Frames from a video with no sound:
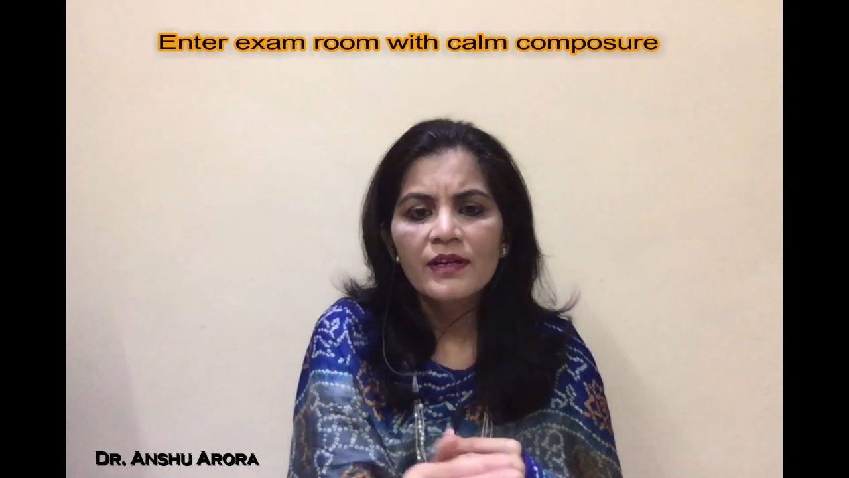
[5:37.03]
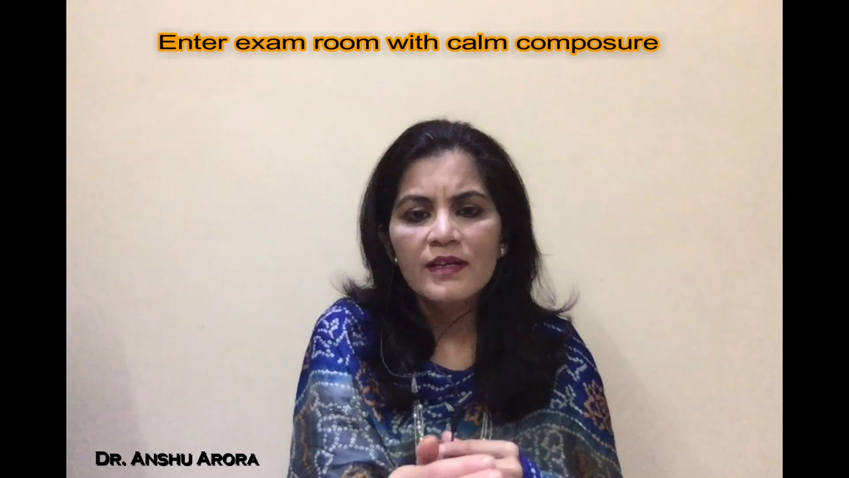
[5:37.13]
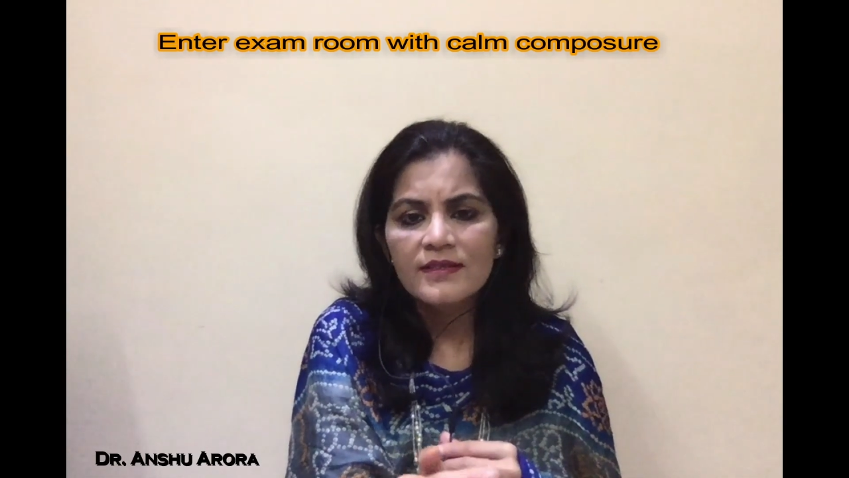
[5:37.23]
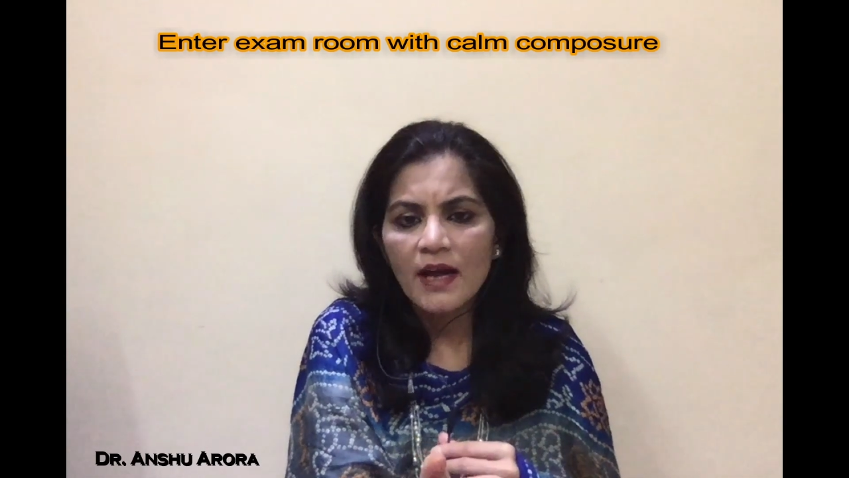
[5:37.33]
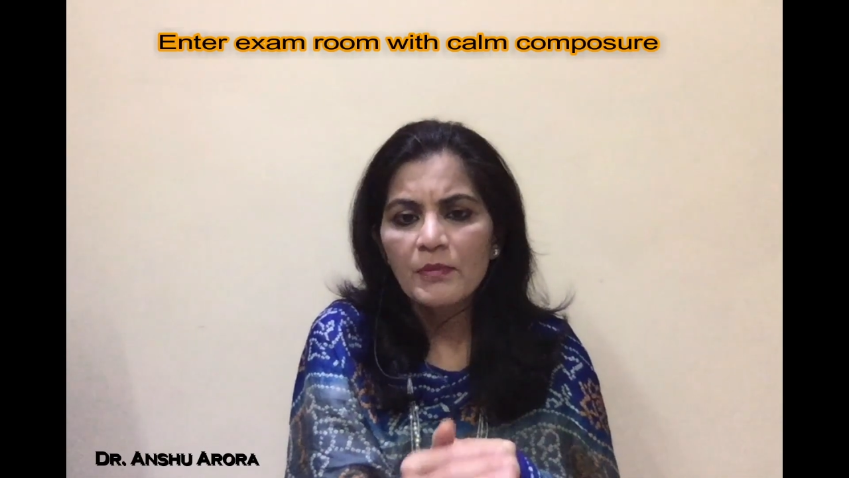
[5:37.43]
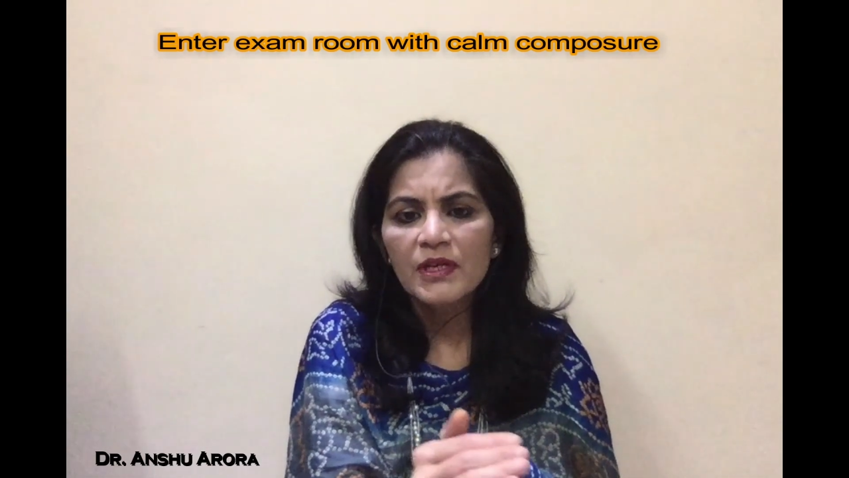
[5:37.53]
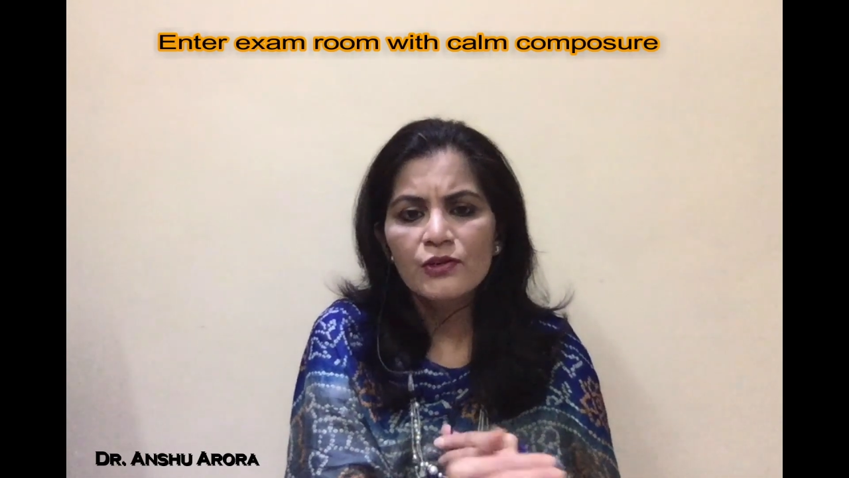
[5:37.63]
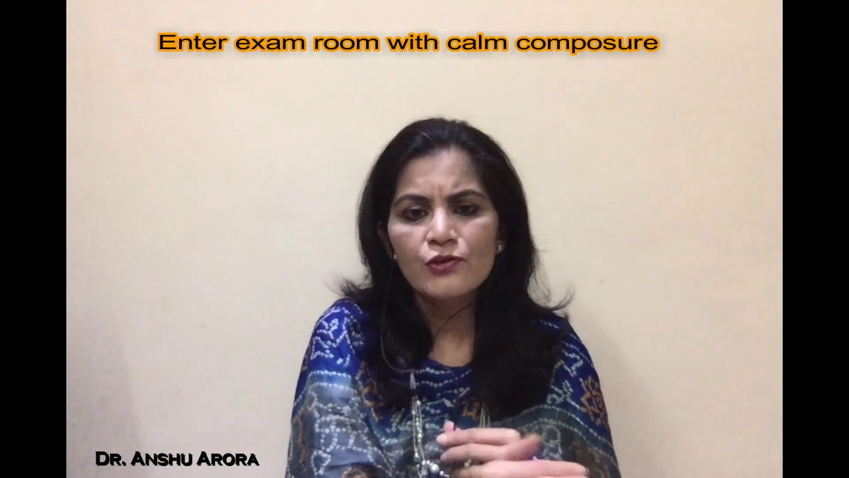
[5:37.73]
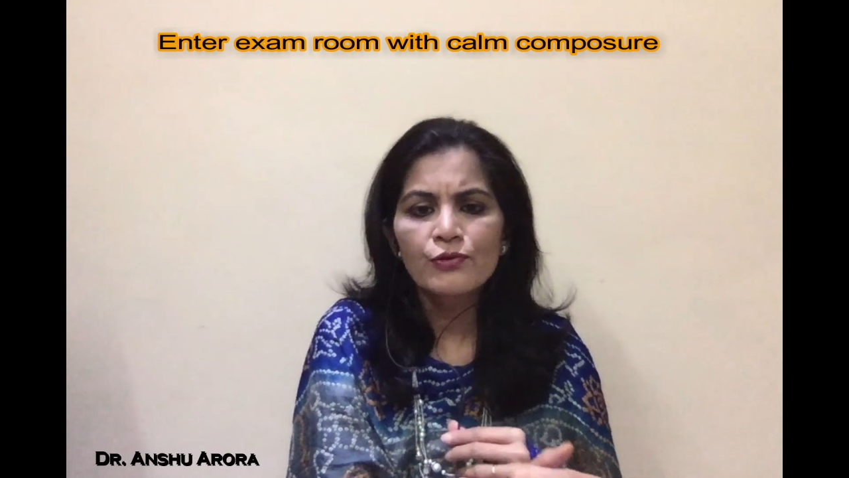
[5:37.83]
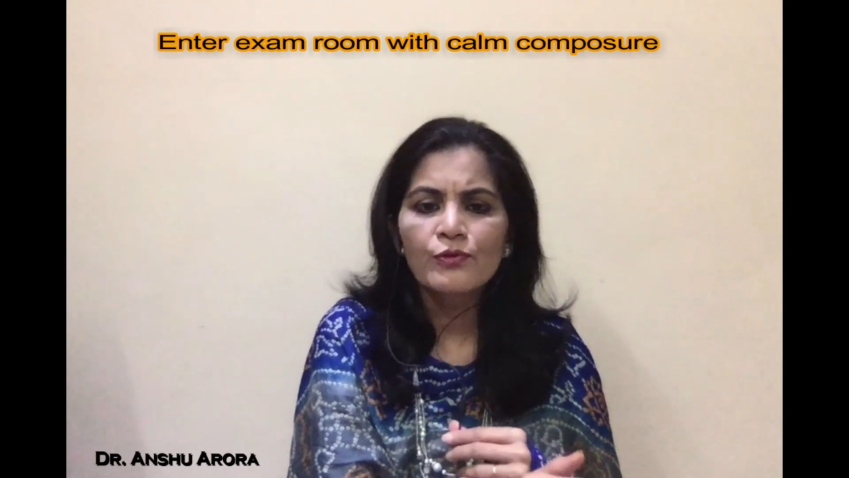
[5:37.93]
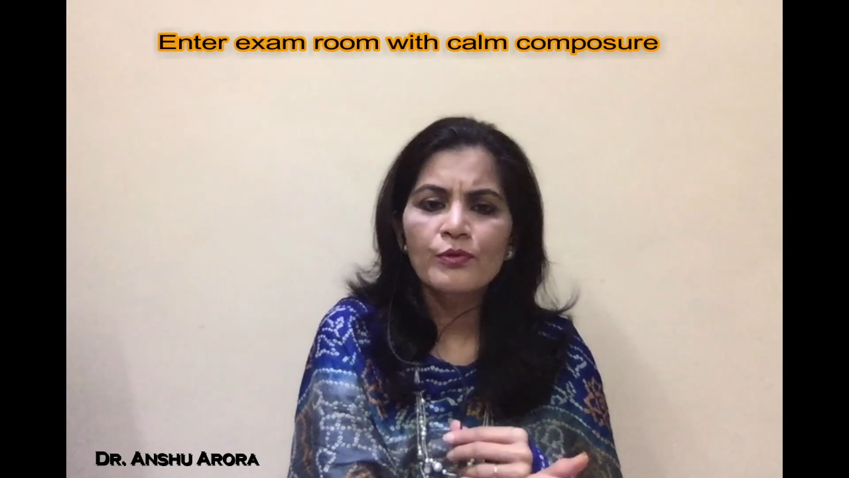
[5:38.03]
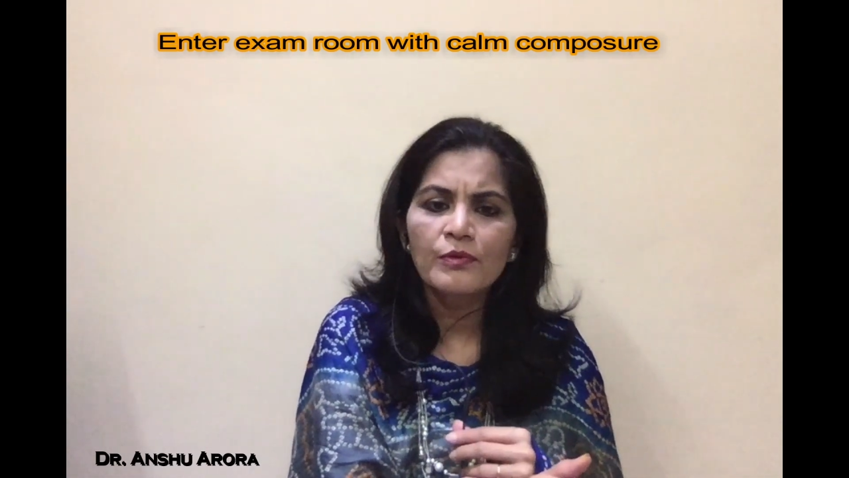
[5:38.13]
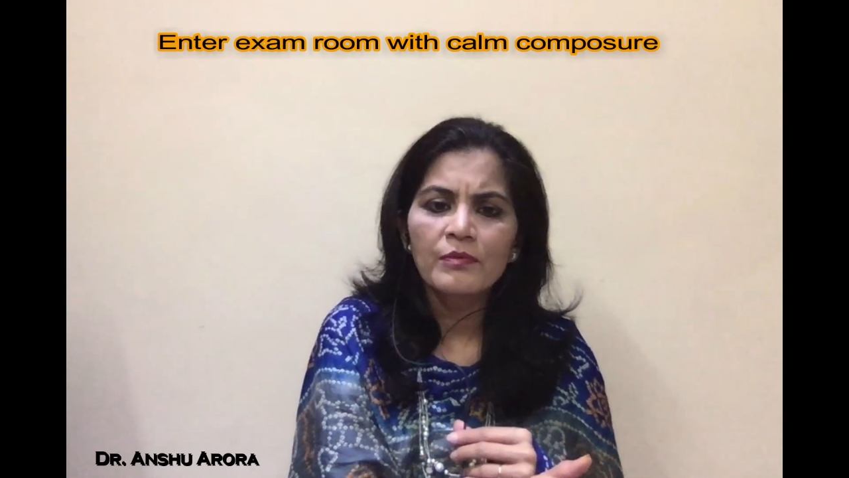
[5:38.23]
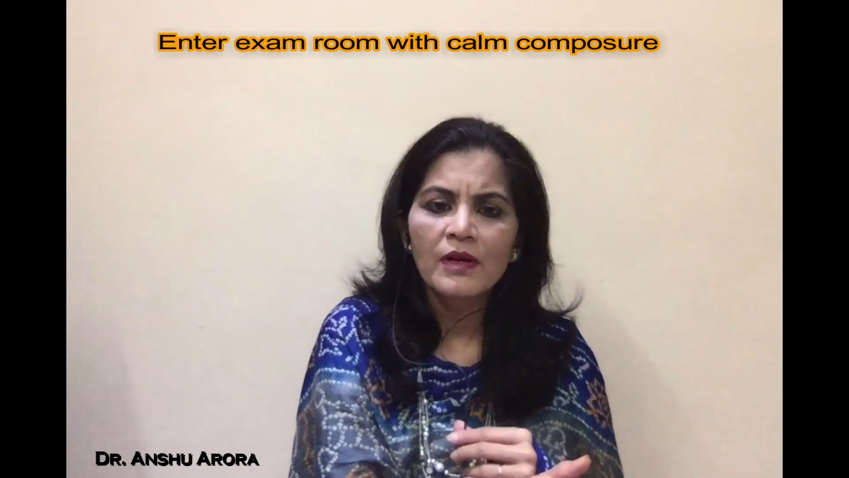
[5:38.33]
examination room